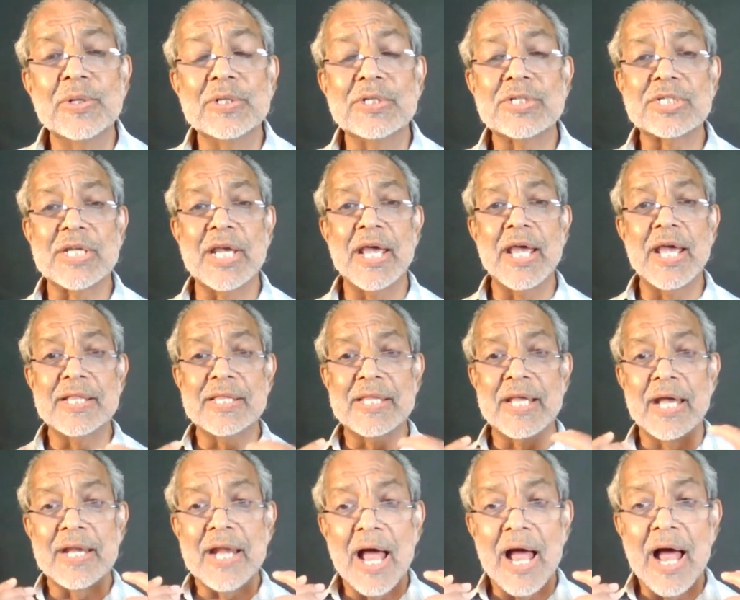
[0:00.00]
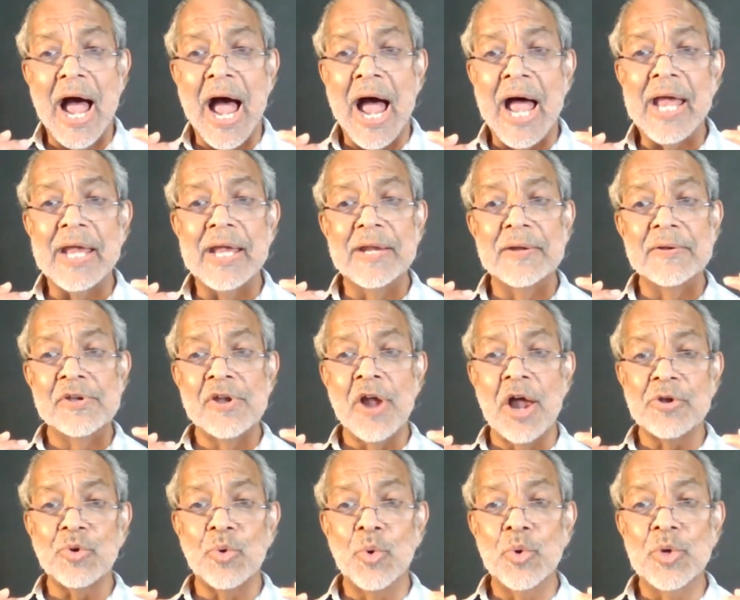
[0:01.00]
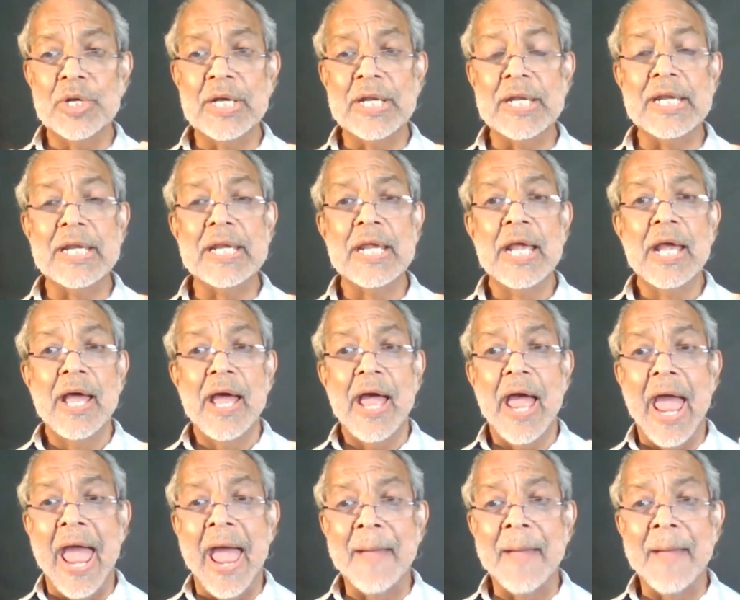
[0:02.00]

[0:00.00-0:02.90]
who will say that I not only